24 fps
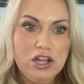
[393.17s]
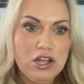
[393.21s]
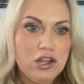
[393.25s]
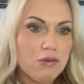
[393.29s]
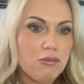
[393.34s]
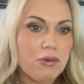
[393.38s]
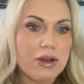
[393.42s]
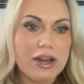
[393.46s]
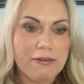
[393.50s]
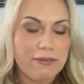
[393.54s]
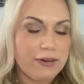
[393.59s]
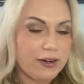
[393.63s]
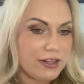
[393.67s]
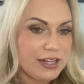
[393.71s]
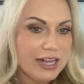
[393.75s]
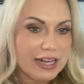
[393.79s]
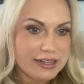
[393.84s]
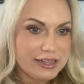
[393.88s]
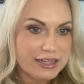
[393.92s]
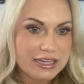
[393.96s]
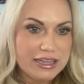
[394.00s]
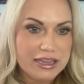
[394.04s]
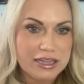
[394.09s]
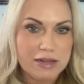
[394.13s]
whatever
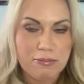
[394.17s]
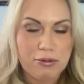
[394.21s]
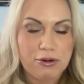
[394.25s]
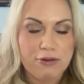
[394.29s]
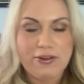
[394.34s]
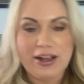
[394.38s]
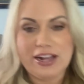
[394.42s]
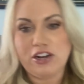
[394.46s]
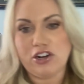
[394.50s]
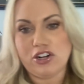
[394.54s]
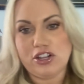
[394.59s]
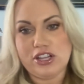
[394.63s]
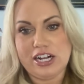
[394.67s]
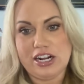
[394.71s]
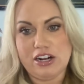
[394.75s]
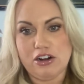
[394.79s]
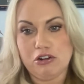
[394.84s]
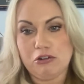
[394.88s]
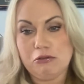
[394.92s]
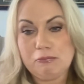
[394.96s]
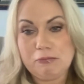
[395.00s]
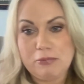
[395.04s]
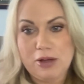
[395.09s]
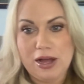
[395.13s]
testing the provider
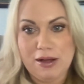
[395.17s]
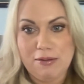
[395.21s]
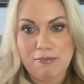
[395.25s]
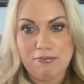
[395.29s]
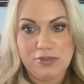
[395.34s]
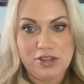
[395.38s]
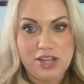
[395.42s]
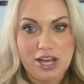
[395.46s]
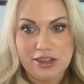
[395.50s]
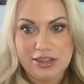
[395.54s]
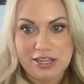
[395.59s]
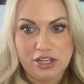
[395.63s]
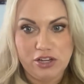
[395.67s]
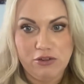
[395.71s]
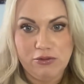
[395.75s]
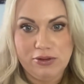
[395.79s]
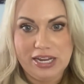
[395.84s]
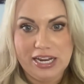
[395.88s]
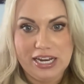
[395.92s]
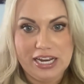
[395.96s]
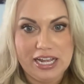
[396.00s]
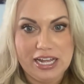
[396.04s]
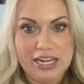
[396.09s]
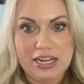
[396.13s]
there thought that you
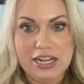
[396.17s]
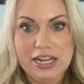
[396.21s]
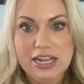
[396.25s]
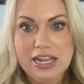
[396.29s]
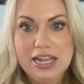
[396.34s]
needed.